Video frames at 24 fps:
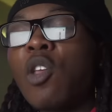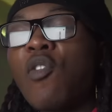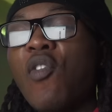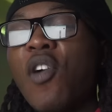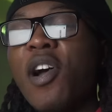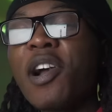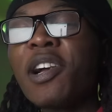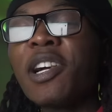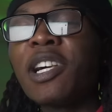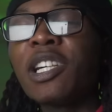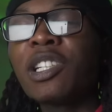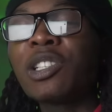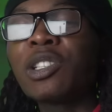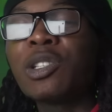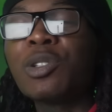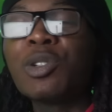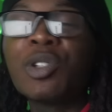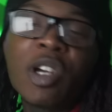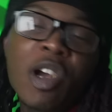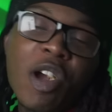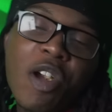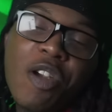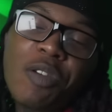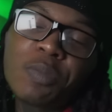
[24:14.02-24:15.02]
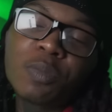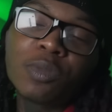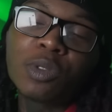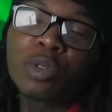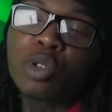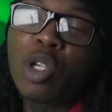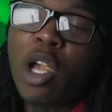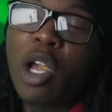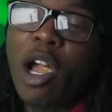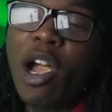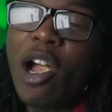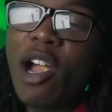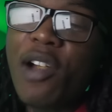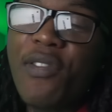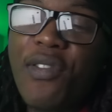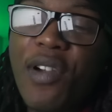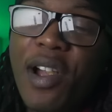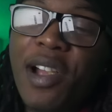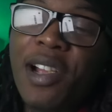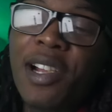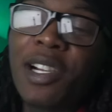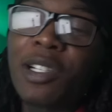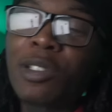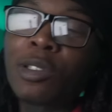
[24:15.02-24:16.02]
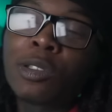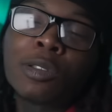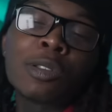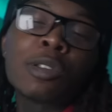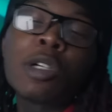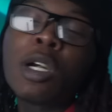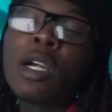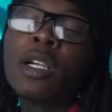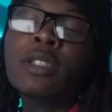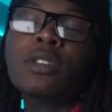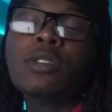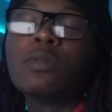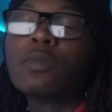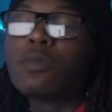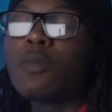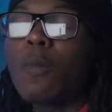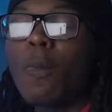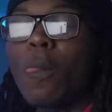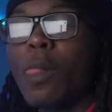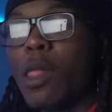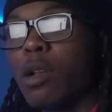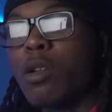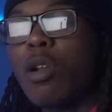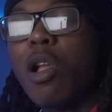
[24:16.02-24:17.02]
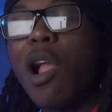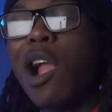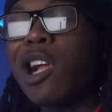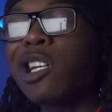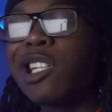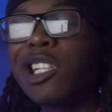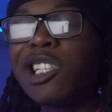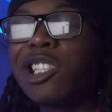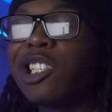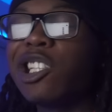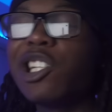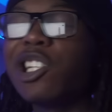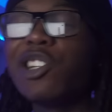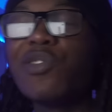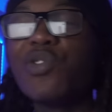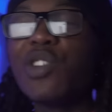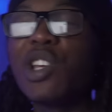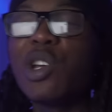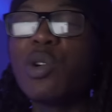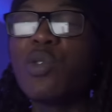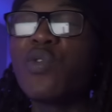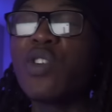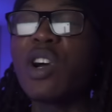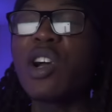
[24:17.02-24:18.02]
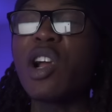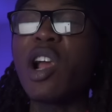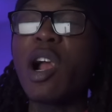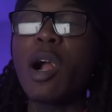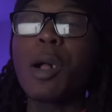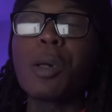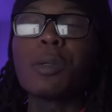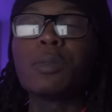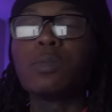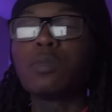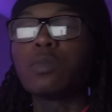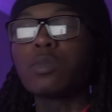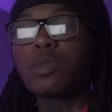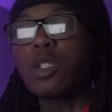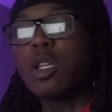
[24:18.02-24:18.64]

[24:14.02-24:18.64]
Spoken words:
Firehouse go dumb. Oh God, Firehouse go crazy. I gotta get bit with Firehouse.